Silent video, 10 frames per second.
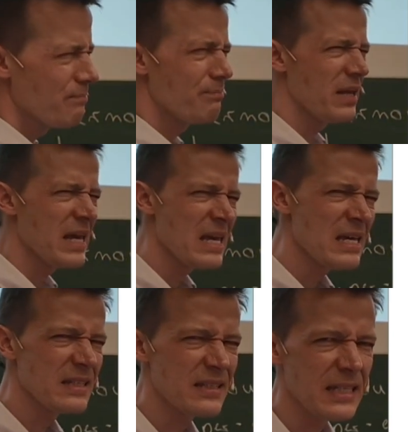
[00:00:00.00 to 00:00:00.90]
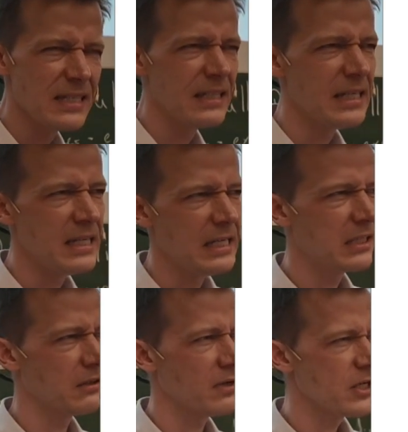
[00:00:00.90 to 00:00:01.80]
basically
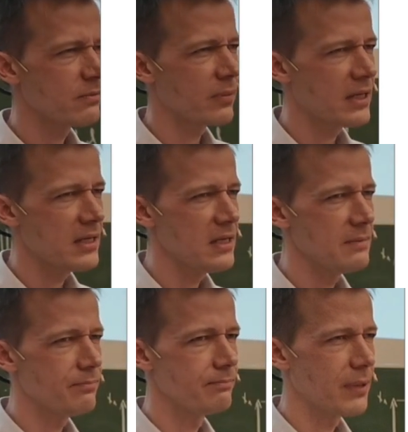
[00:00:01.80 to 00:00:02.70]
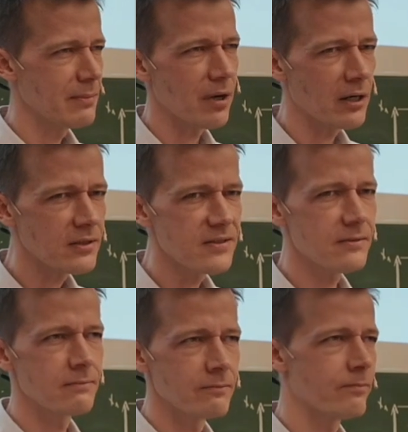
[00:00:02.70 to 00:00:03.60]
integration by parts.
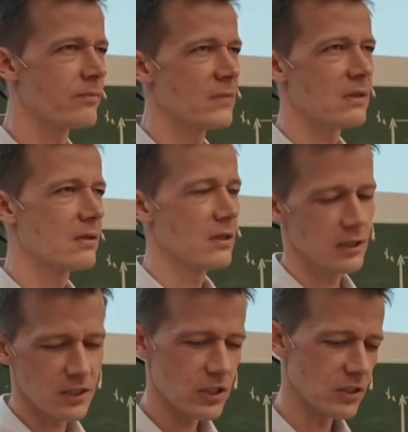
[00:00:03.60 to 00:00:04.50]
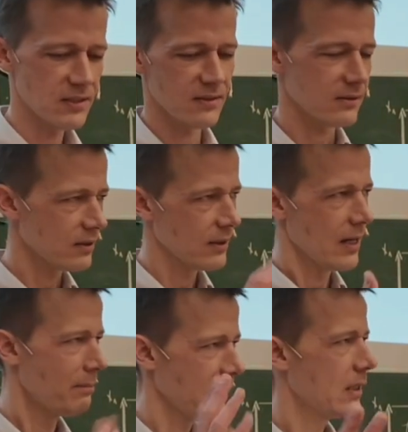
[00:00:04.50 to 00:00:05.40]
It's just
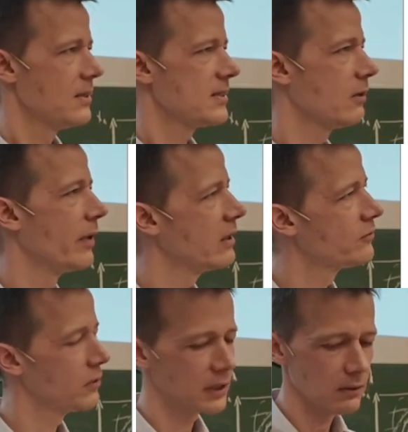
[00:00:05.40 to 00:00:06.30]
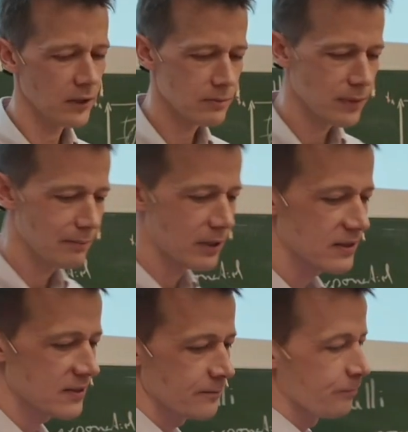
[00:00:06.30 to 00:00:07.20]
a mechanistic way of doing integration by parts.